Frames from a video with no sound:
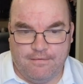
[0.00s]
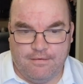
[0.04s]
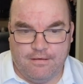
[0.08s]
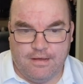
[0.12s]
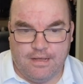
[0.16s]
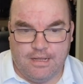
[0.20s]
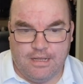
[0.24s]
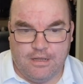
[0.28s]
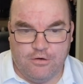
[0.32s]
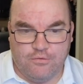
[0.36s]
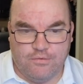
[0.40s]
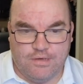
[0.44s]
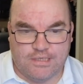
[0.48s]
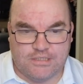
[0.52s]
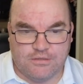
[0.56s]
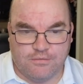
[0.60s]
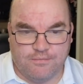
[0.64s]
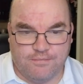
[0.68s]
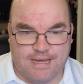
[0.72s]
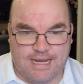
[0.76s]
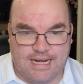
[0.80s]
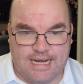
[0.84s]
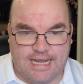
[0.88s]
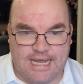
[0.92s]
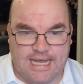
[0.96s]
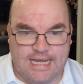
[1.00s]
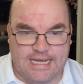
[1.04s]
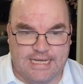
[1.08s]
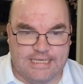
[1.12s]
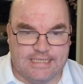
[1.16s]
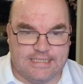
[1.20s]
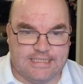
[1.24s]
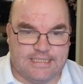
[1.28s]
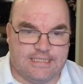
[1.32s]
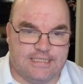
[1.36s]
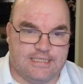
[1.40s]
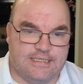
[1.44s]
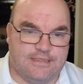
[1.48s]
hello, Russell. Matt
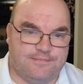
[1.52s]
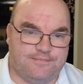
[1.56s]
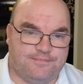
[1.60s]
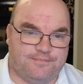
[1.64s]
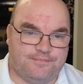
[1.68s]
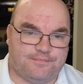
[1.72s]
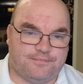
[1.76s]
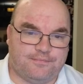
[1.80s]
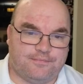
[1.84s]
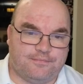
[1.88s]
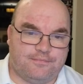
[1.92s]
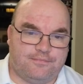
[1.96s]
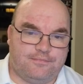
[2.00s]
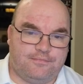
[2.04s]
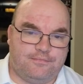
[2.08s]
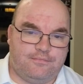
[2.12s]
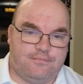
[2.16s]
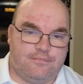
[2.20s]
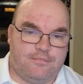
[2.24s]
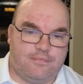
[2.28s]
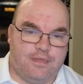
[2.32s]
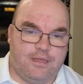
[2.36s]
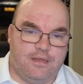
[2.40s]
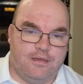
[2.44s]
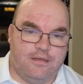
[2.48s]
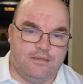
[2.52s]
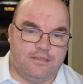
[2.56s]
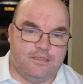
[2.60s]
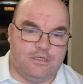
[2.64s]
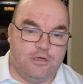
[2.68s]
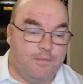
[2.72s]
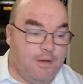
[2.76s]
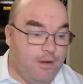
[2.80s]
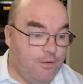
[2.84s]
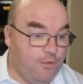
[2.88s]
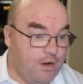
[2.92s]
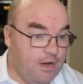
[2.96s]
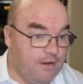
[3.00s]
Hayes.
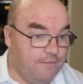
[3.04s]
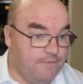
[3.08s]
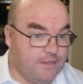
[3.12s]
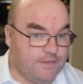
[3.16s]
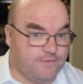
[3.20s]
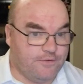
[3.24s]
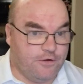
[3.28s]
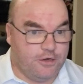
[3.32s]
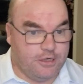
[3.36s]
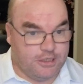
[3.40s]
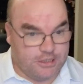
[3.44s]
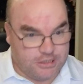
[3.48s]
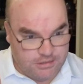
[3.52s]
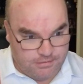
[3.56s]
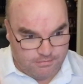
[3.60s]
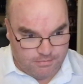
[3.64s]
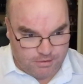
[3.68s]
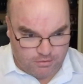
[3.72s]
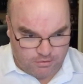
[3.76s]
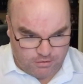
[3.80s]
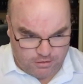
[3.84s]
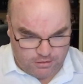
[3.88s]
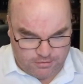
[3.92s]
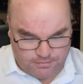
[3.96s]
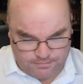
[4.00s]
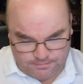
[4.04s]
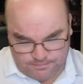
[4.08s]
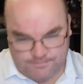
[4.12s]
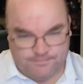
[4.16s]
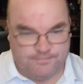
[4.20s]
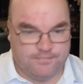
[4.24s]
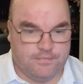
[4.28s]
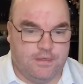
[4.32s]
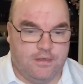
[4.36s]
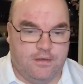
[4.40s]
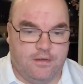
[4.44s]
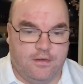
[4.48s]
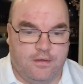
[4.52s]
So my wife is voting tomorrow.
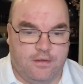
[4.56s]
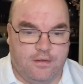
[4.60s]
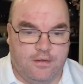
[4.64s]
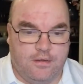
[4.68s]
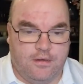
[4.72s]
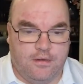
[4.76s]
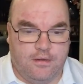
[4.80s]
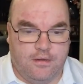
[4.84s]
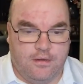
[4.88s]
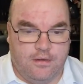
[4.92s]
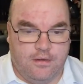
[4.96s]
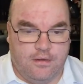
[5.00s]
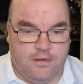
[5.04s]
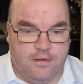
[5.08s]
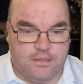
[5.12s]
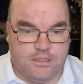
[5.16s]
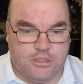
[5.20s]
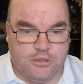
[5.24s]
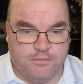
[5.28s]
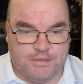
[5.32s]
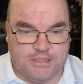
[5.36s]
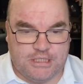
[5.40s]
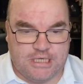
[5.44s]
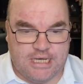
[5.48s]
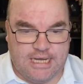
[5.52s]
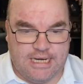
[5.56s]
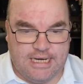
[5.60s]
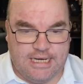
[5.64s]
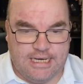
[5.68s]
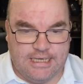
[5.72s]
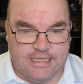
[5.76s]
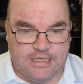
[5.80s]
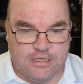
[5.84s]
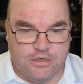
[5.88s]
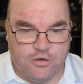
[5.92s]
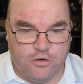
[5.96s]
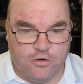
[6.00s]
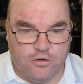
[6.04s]
Super chat,
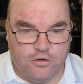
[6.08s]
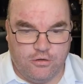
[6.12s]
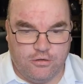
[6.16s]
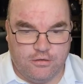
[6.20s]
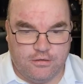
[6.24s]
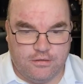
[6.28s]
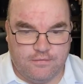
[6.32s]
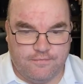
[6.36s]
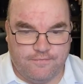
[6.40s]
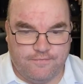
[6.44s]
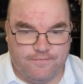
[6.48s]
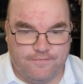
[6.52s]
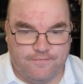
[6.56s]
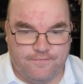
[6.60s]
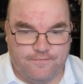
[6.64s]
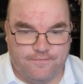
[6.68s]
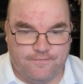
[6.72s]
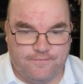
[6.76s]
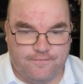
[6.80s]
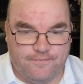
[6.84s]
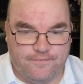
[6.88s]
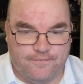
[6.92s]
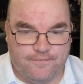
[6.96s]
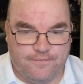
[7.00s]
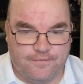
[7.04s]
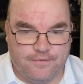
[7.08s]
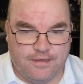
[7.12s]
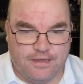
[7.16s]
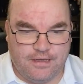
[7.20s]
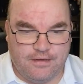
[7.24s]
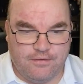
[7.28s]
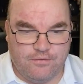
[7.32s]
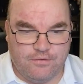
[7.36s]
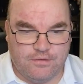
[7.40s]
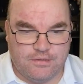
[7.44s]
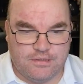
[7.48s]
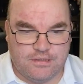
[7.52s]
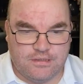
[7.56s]
it called the
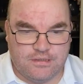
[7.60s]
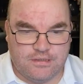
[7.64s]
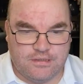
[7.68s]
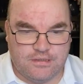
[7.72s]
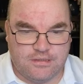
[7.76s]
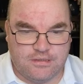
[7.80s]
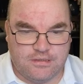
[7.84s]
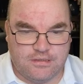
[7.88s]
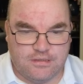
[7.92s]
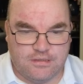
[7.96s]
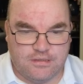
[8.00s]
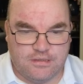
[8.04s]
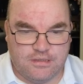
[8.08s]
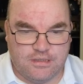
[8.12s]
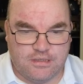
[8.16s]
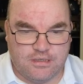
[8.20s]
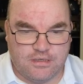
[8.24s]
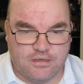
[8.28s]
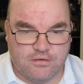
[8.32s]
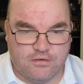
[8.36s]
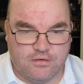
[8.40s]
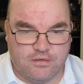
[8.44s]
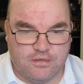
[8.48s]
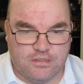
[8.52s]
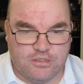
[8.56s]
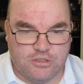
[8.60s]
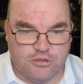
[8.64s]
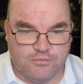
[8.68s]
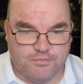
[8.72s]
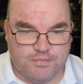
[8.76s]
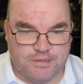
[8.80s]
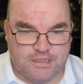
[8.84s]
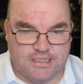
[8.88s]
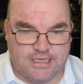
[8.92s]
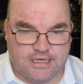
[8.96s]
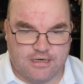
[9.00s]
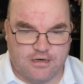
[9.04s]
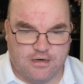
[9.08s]
thing was a sticker on a
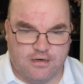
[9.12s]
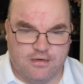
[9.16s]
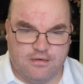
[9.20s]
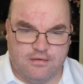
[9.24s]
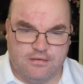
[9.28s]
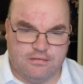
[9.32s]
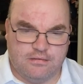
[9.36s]
super sticker.